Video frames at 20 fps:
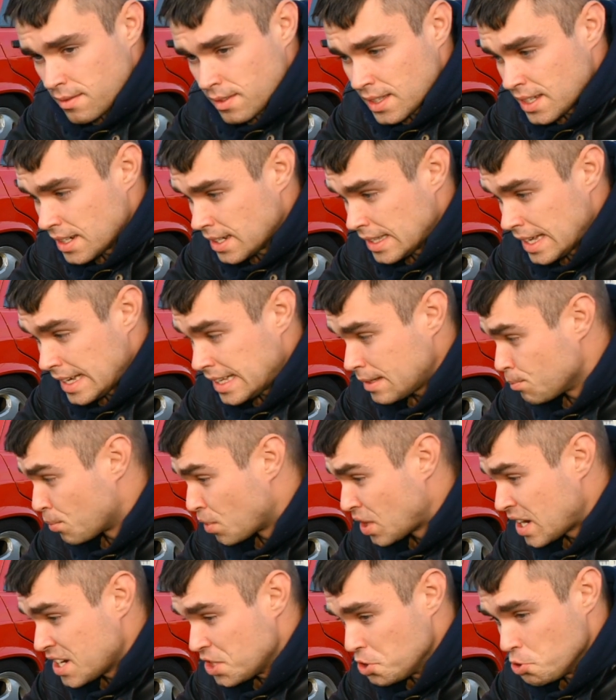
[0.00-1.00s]
literally like
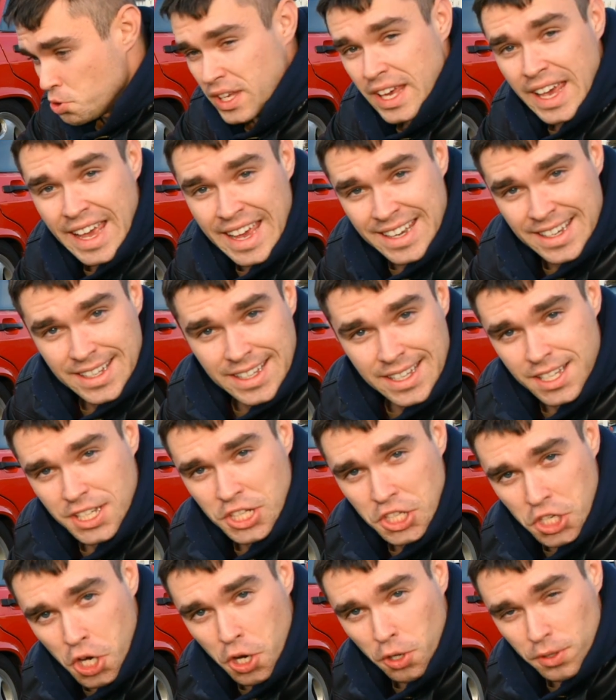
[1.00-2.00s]
brand new candy,
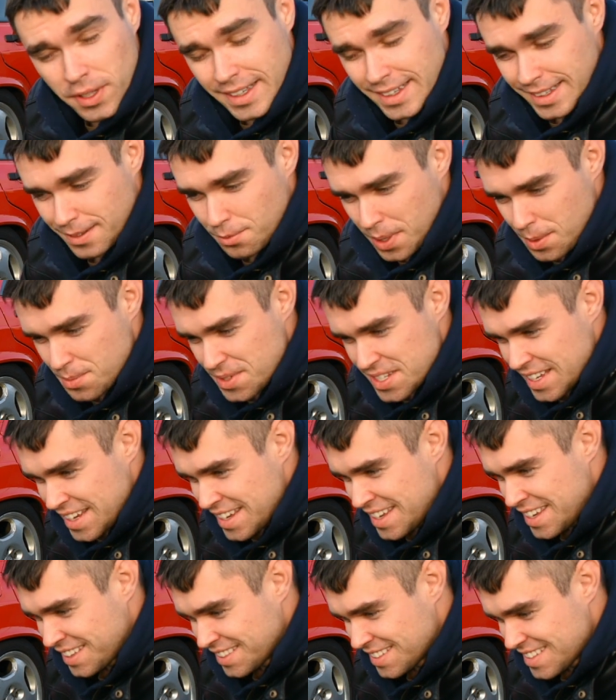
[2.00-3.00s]
you know, like what I'm
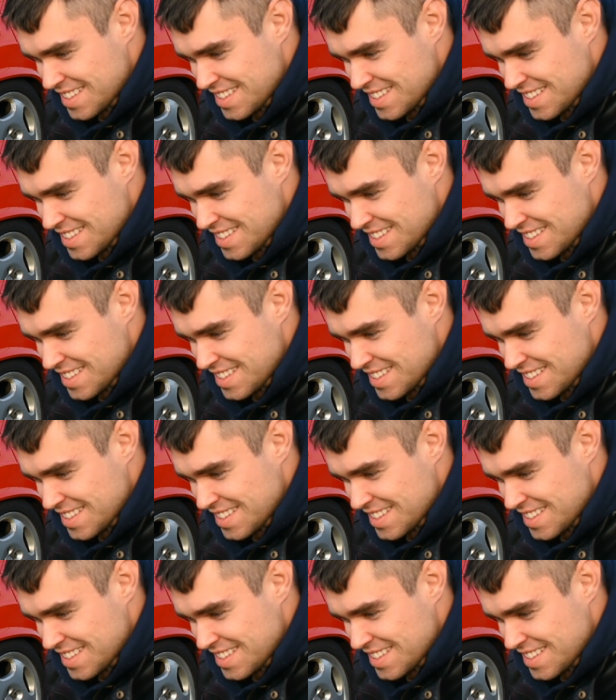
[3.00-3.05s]
saying.